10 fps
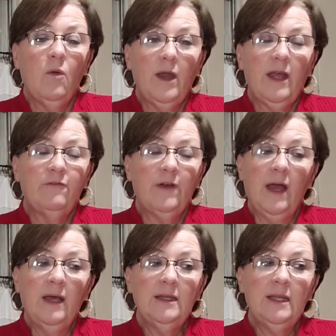What I
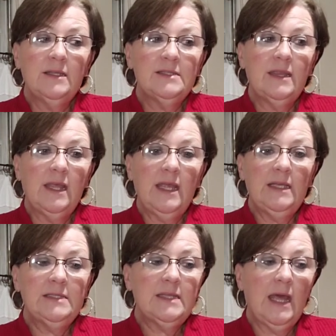find is
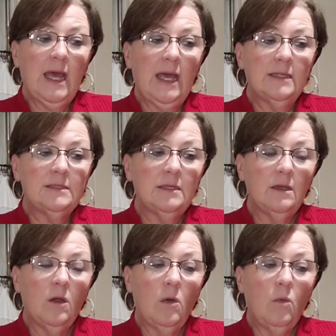things that
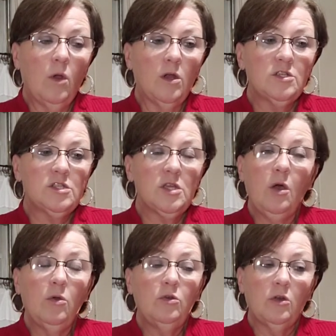were
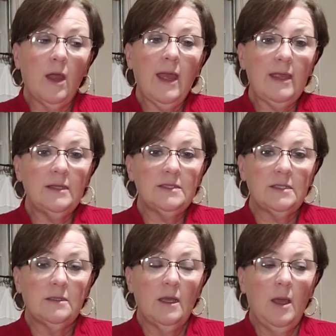so
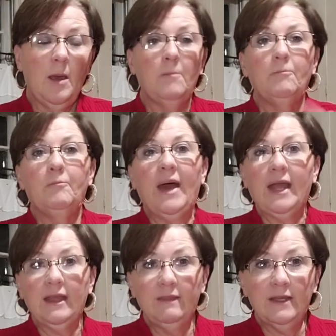great
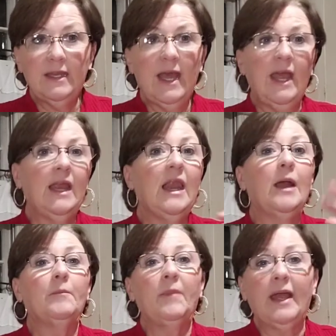back in the day,
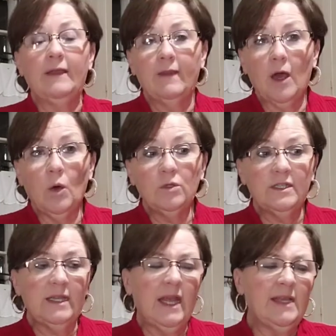like back in the
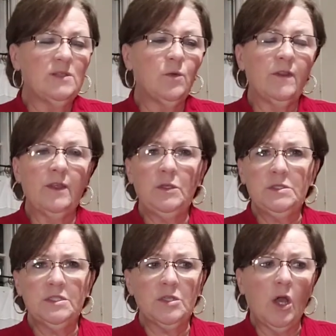olden days where they
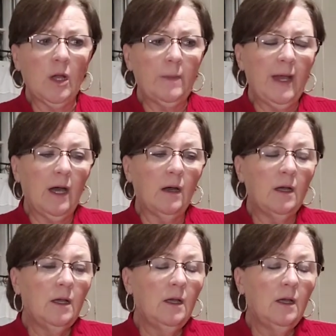used to talk about